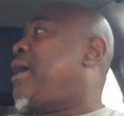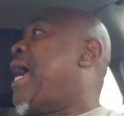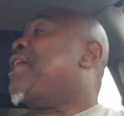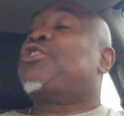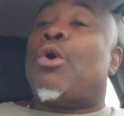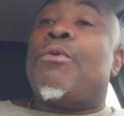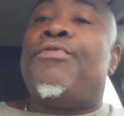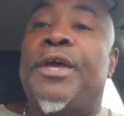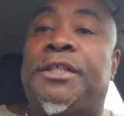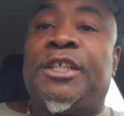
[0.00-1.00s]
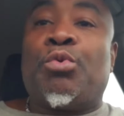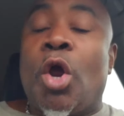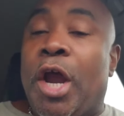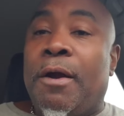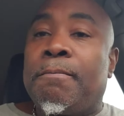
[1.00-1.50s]
And so this is
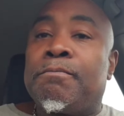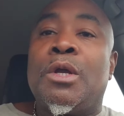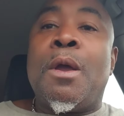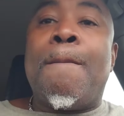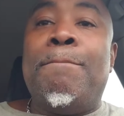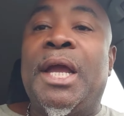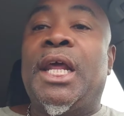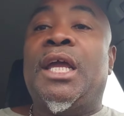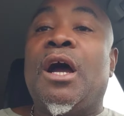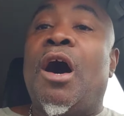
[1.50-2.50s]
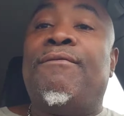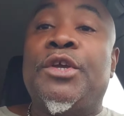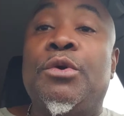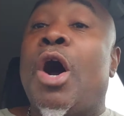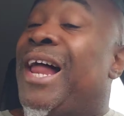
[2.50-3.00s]
where many of
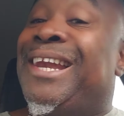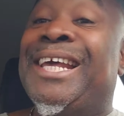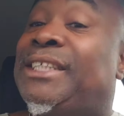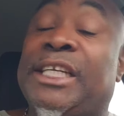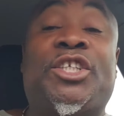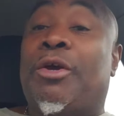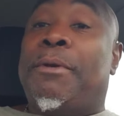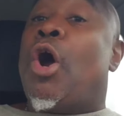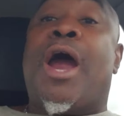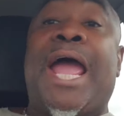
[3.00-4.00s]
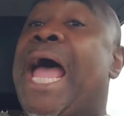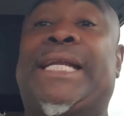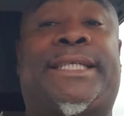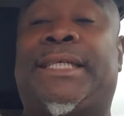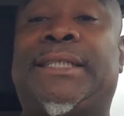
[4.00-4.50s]
you are listening to me or
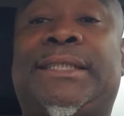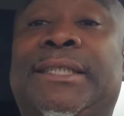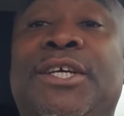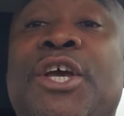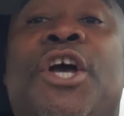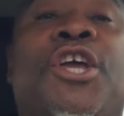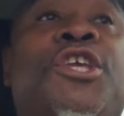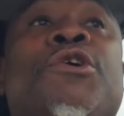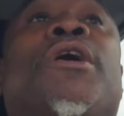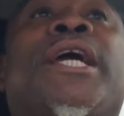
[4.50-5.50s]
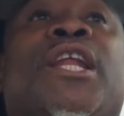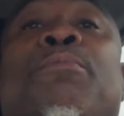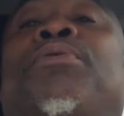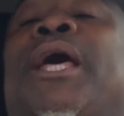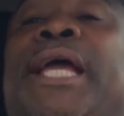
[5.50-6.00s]
at. You're in a
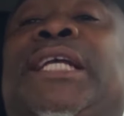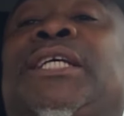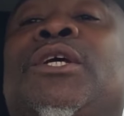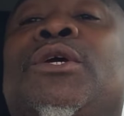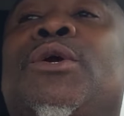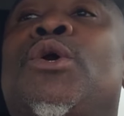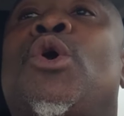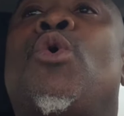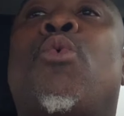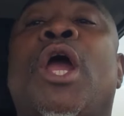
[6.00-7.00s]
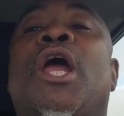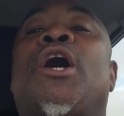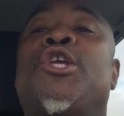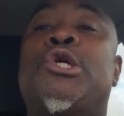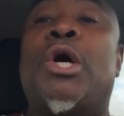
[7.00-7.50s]
place
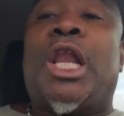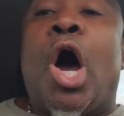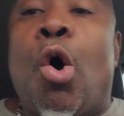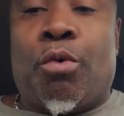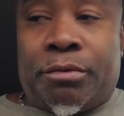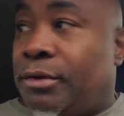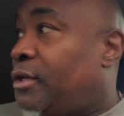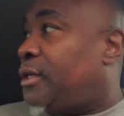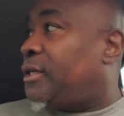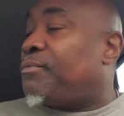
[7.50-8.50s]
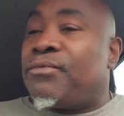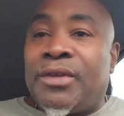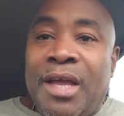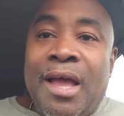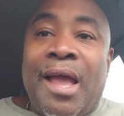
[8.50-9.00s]
where you alone.
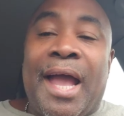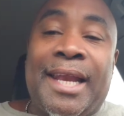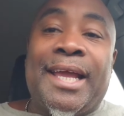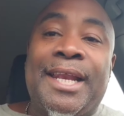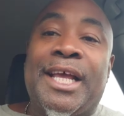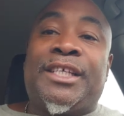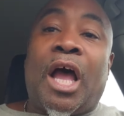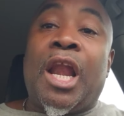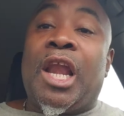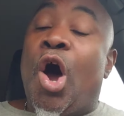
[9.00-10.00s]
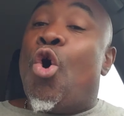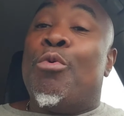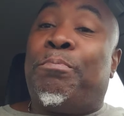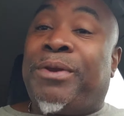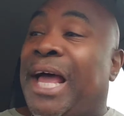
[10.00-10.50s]
And in this
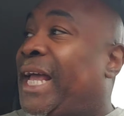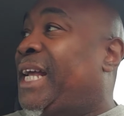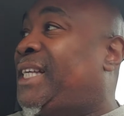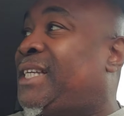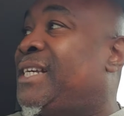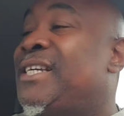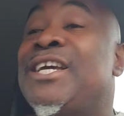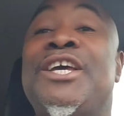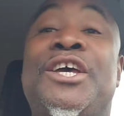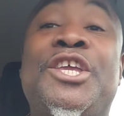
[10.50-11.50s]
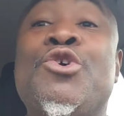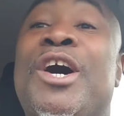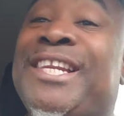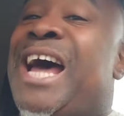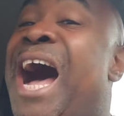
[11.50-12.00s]
alone place, you
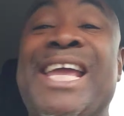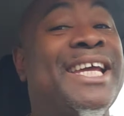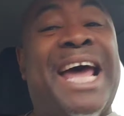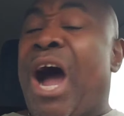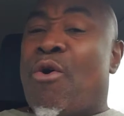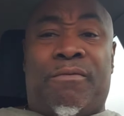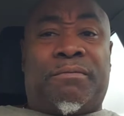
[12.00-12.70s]
are dying out.